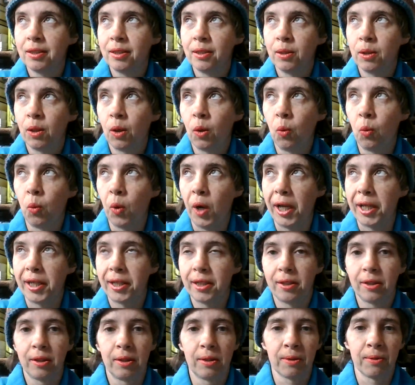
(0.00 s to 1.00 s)
wet
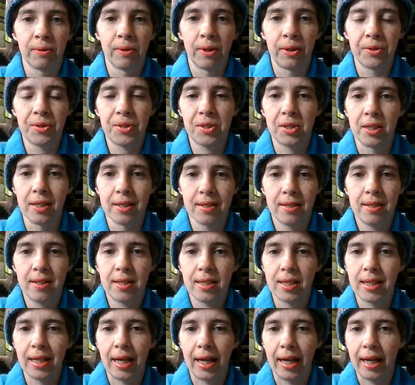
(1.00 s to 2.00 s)
grossness
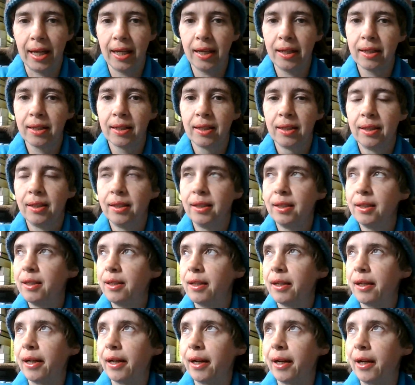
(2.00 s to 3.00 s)
today.
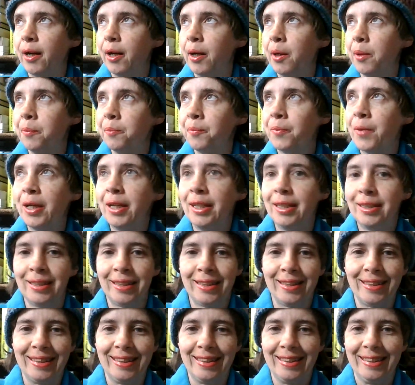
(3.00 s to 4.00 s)

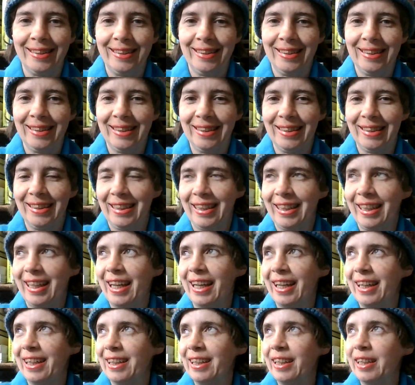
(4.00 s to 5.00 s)

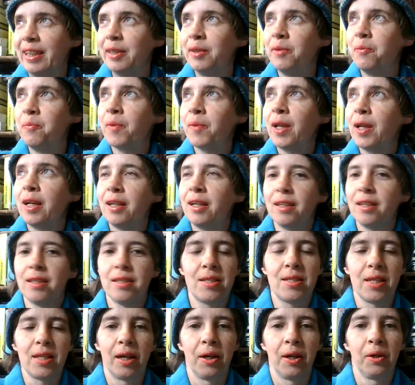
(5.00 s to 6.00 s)
Yay.
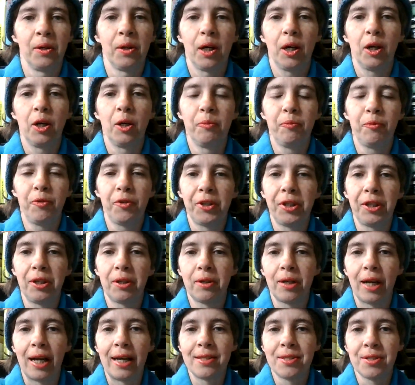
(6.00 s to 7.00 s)
So hopefully you
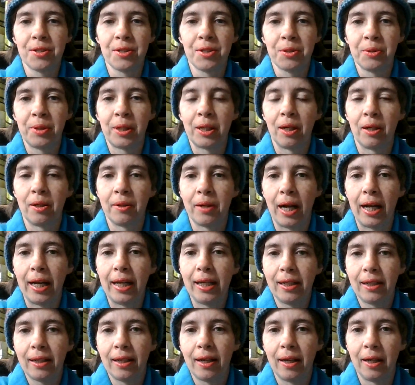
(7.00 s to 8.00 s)
guys are doing all
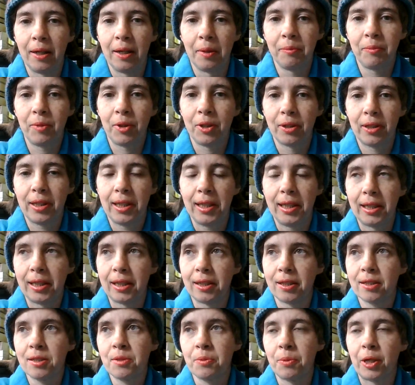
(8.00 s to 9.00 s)
right. Your heating
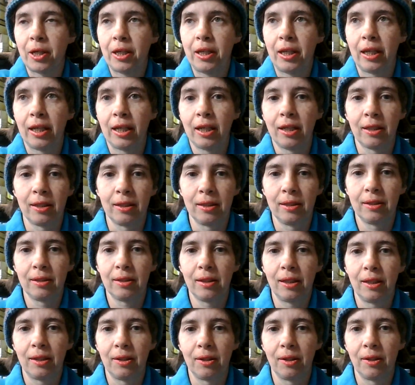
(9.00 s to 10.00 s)
is working
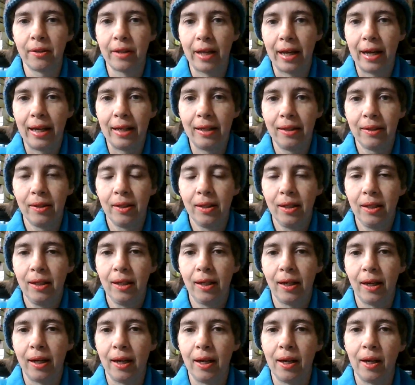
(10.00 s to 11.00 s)
and all that.
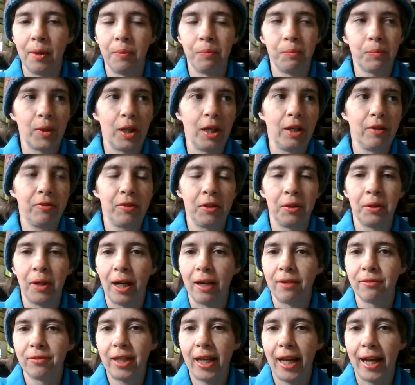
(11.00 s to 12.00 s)
If you
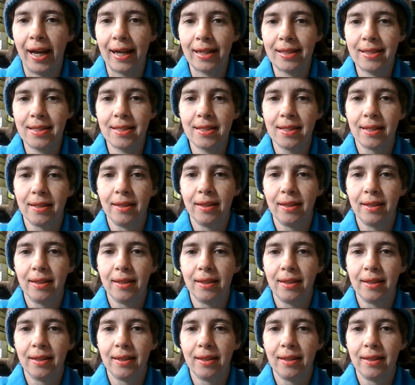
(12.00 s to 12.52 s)
have cats,